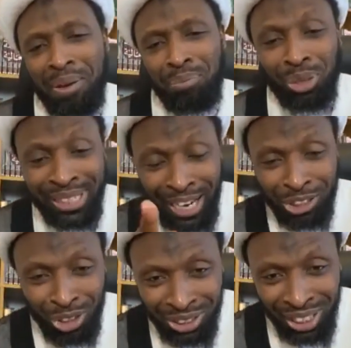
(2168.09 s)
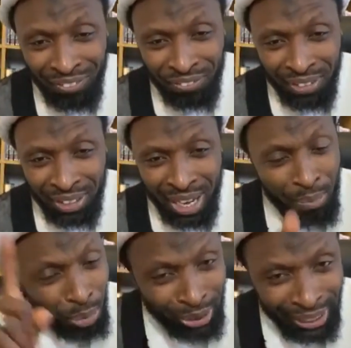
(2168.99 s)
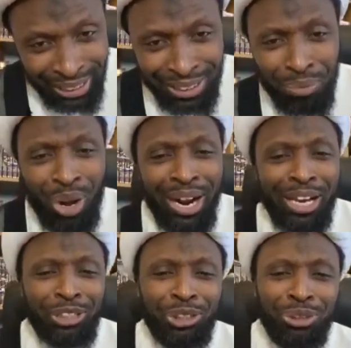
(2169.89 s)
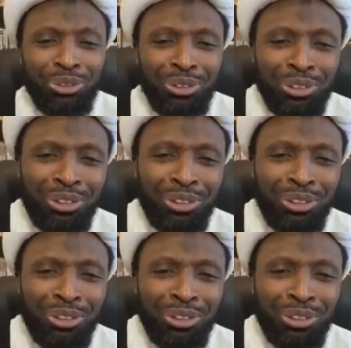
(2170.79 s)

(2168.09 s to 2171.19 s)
Protect yourself and protect someone next to you.